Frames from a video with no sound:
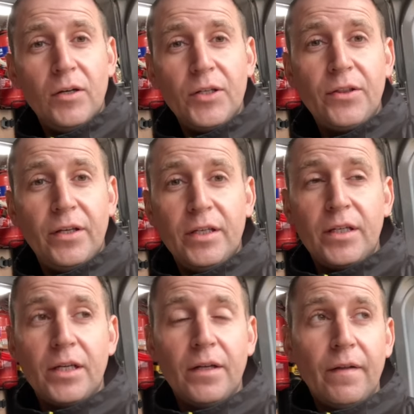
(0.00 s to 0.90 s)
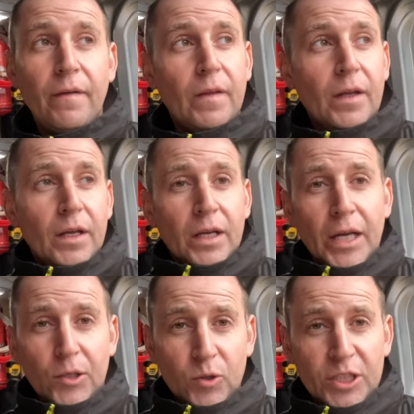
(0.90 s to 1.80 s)
I think,
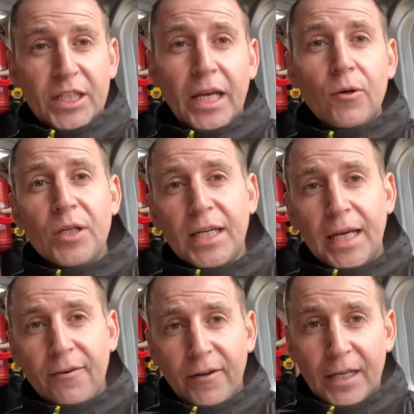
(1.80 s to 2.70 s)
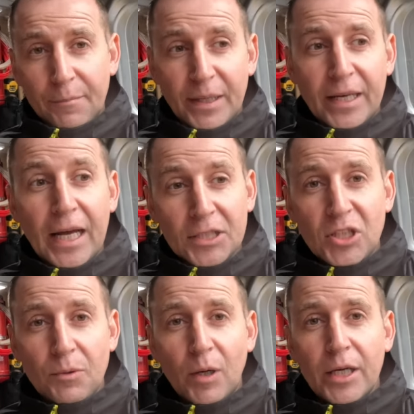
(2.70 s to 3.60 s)
in order to get all your gear in and be able to
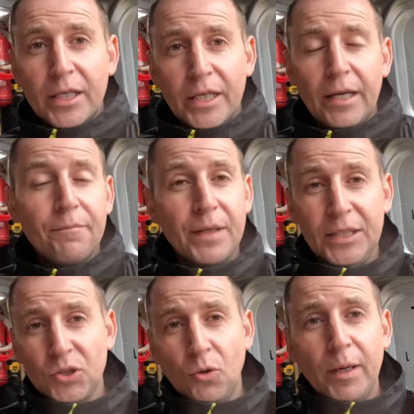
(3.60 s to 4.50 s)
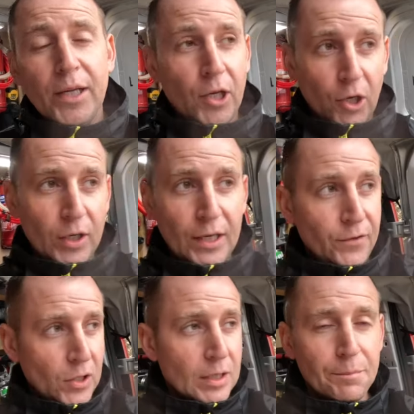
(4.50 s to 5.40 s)
actually work in it. It's all well and good
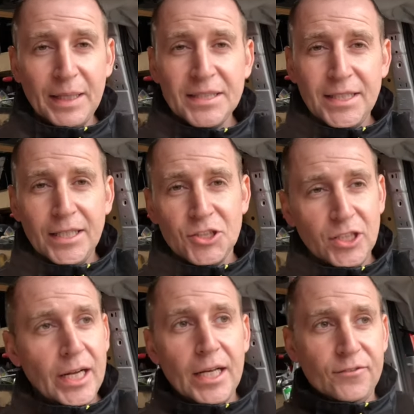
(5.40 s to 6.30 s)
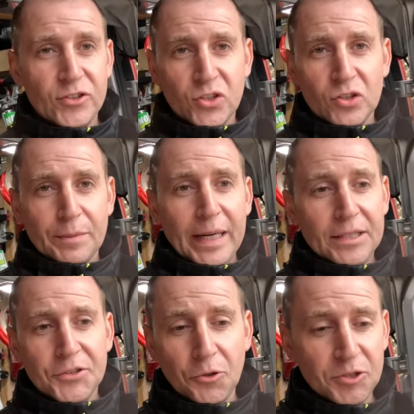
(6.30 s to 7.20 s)
if you're like a BT engineer and you've just got some
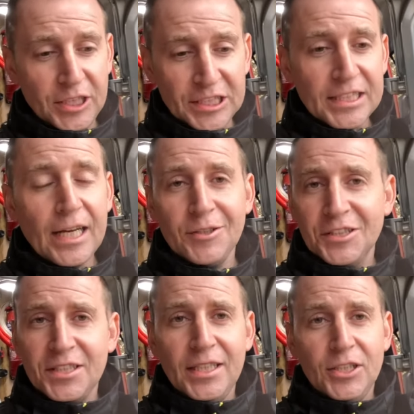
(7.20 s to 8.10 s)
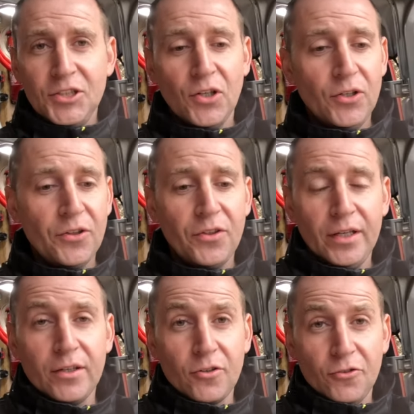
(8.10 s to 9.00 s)
hand tools and you're sat on your seat and you do
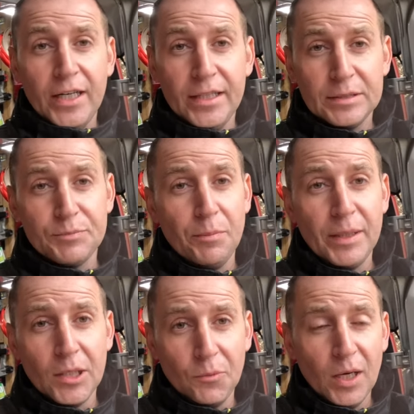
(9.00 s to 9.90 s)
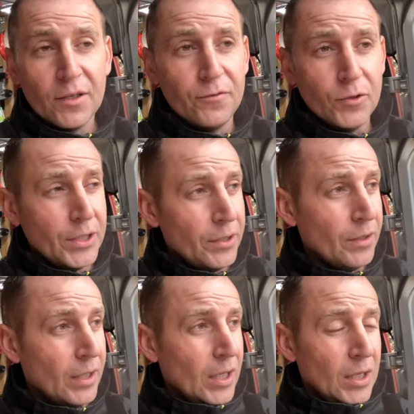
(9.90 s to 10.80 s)
anything, great, that's probably going to work for you.
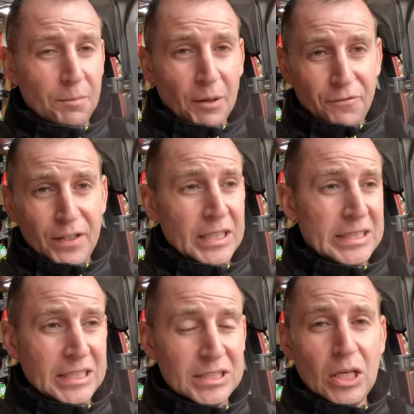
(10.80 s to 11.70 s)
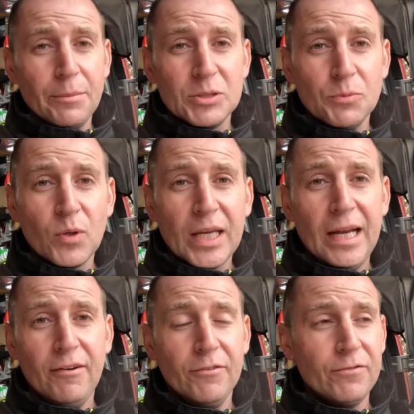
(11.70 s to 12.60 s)
But for this, there's so much more
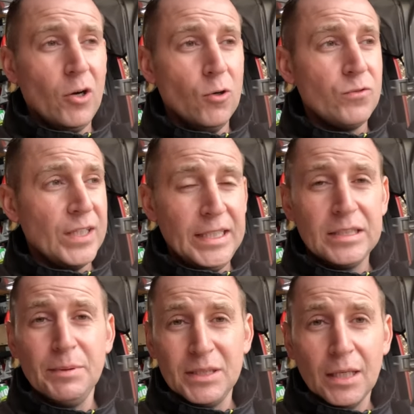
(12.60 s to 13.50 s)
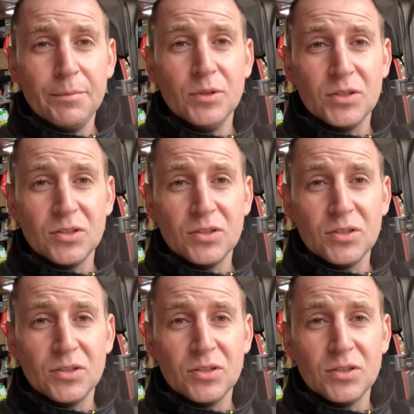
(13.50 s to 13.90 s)
gear involved, it needs to be double the